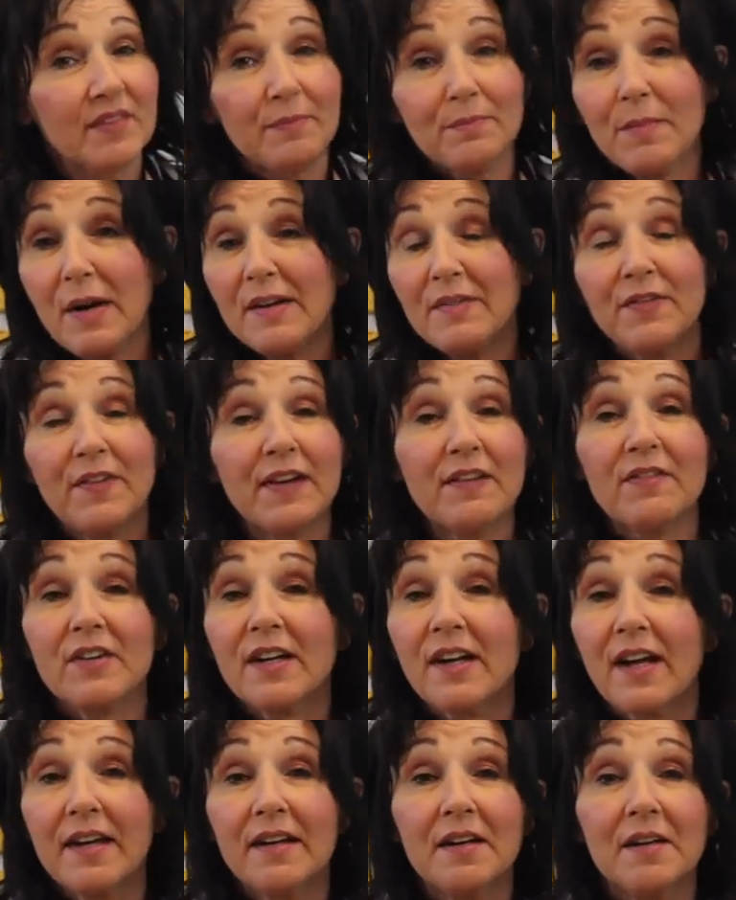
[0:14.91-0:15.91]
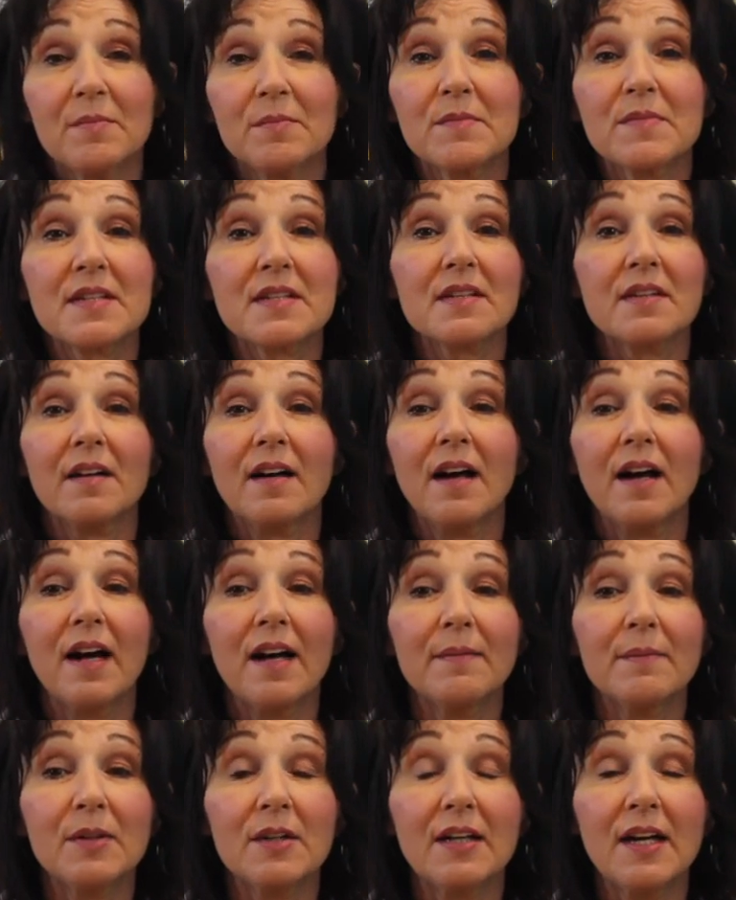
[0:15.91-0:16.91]
my favorite items.
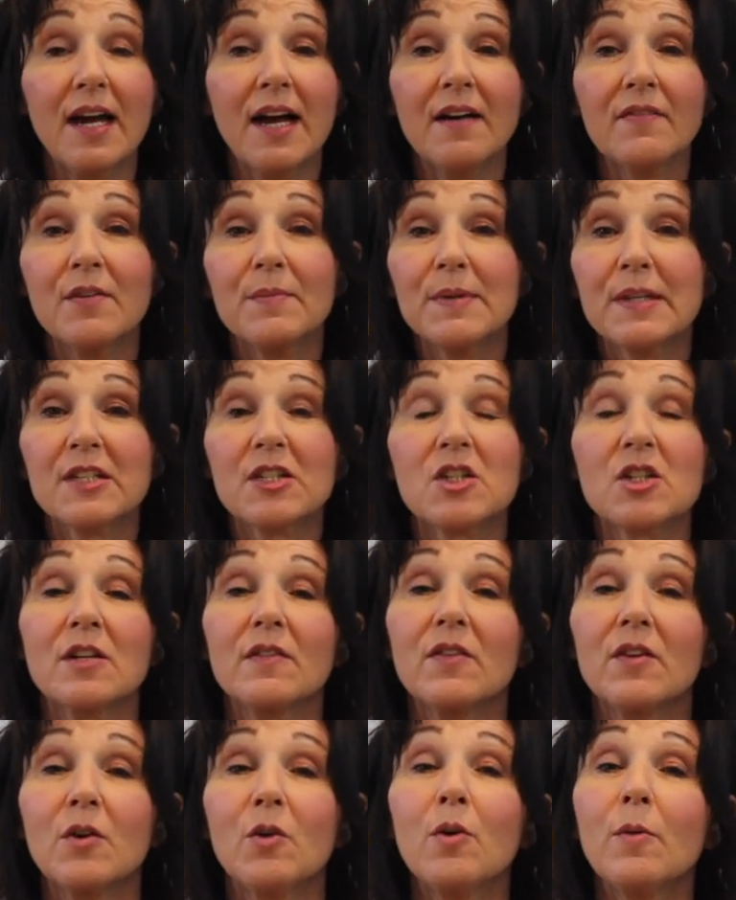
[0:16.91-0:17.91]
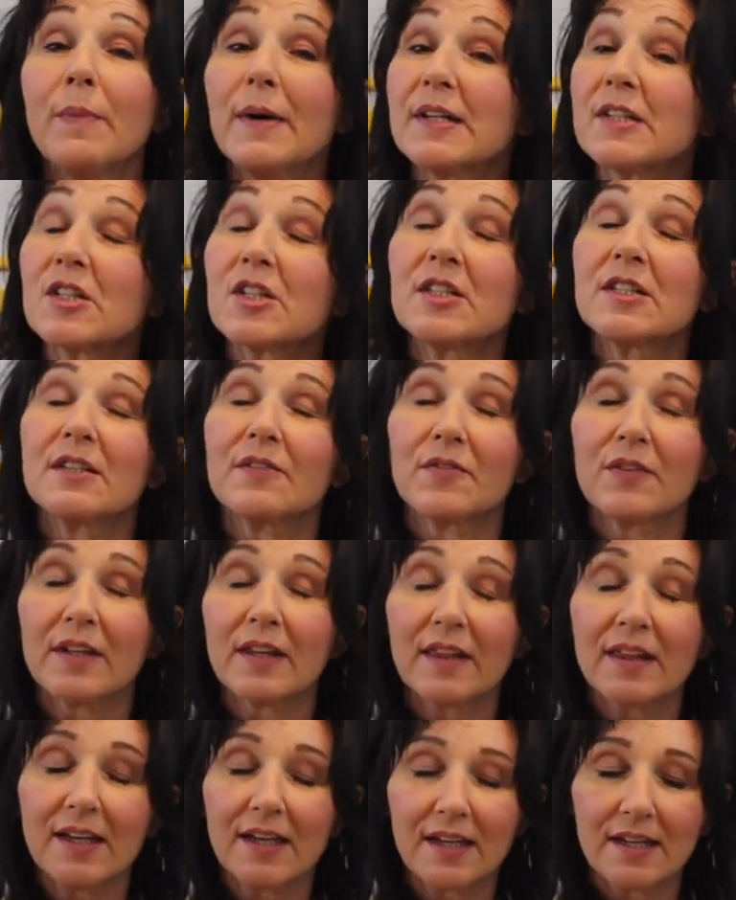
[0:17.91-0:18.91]
I'm gonna have a mixture of a whole bunch of
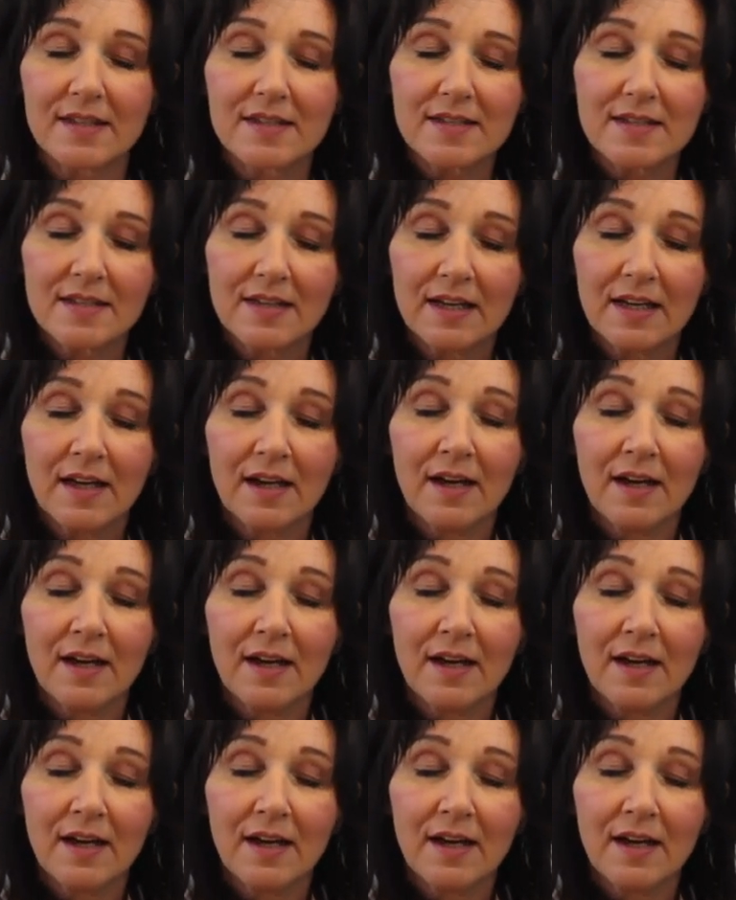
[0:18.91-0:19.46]
different things.